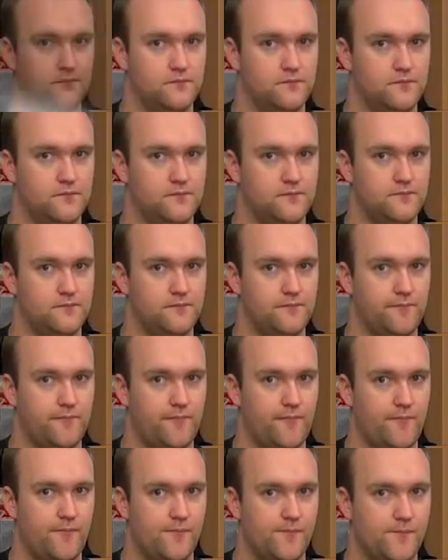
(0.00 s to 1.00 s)

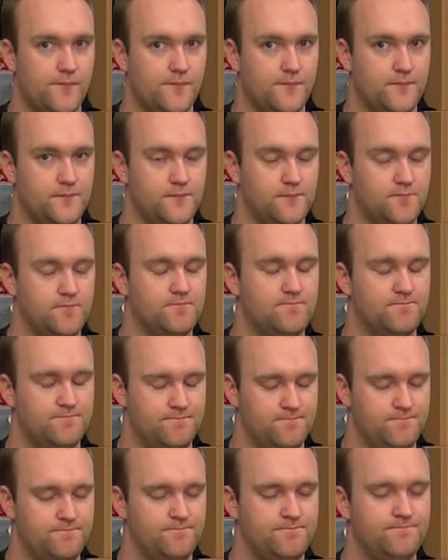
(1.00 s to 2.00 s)

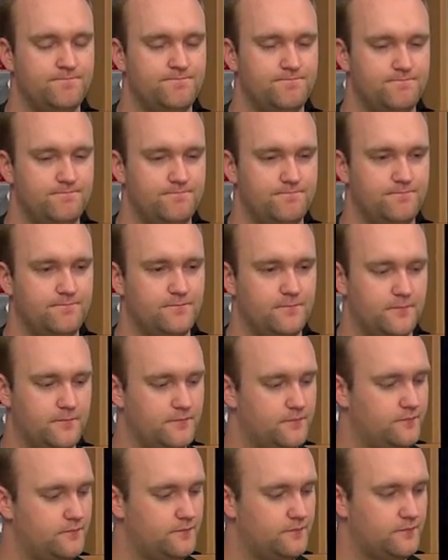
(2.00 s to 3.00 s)

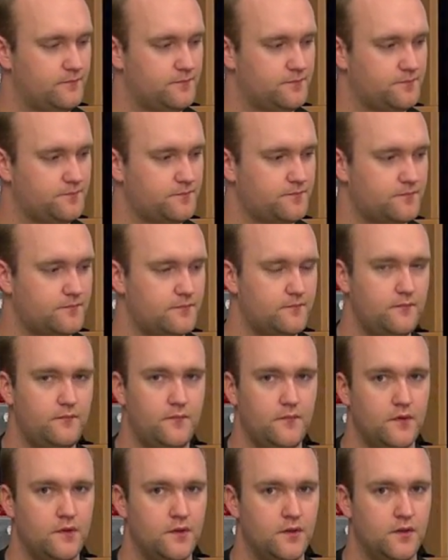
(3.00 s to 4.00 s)

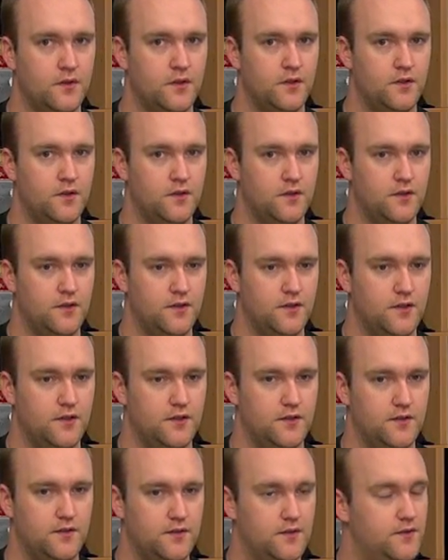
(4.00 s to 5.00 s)

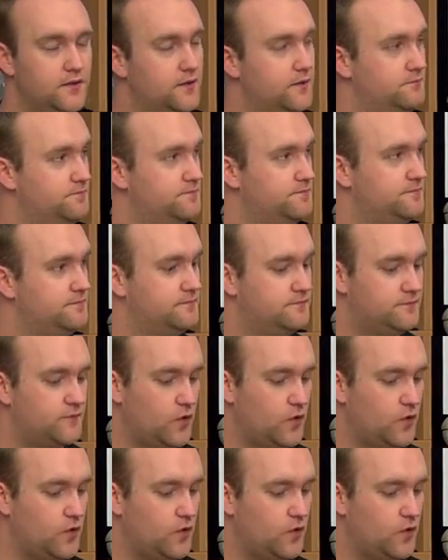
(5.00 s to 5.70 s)
No words are spoken by the person on screen.